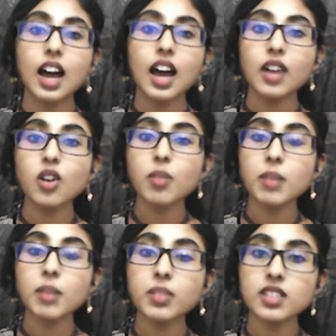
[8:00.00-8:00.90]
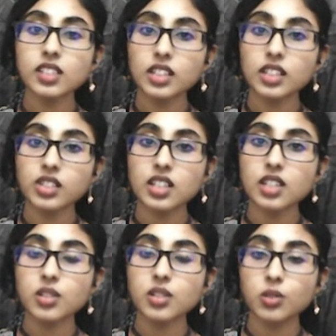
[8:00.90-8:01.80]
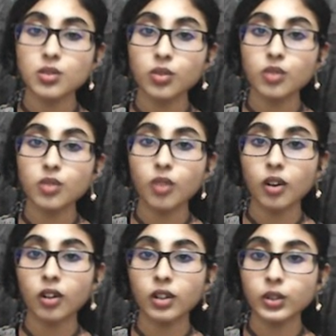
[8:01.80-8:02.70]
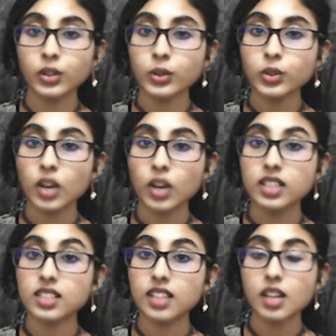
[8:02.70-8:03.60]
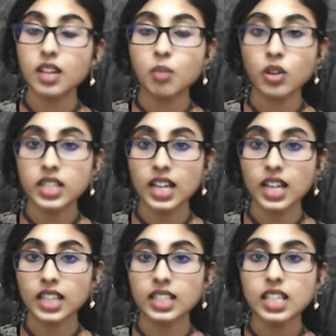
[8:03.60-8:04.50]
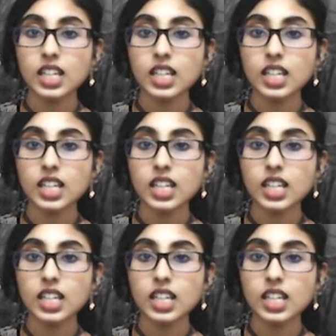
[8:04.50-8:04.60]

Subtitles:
I hope my presentation is useful for you to understand about DID.